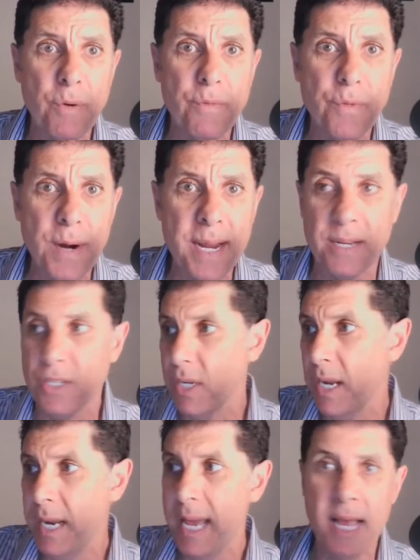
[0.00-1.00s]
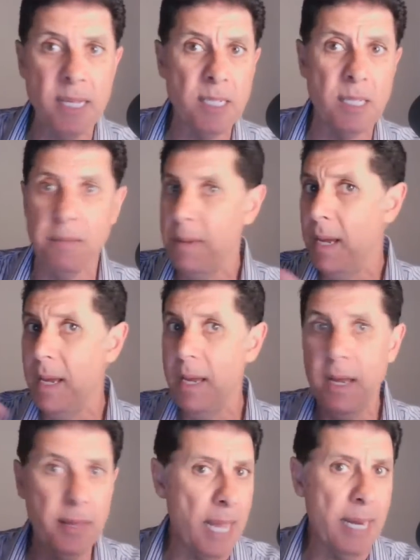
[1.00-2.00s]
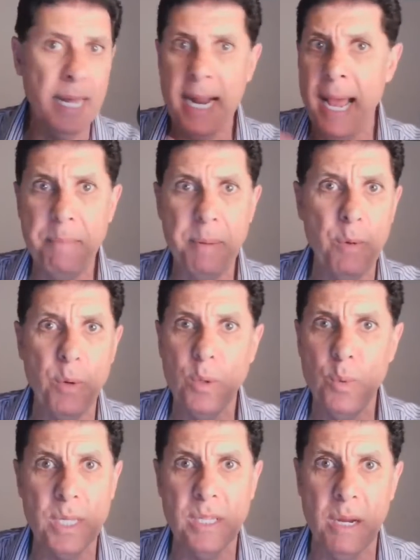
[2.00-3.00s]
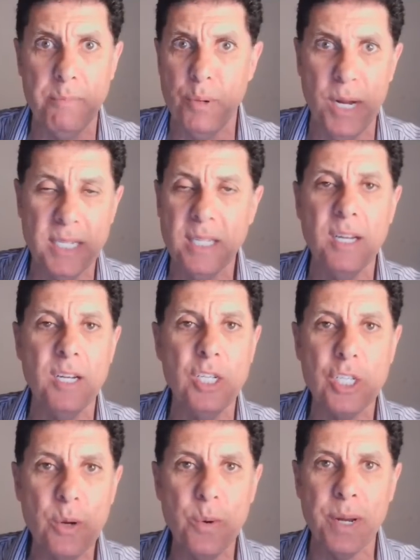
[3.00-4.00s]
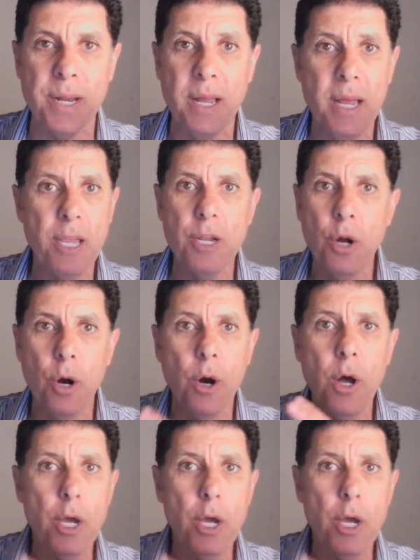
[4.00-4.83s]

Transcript: I met some people from France, and I asked them, they're not happy with what their president is doing.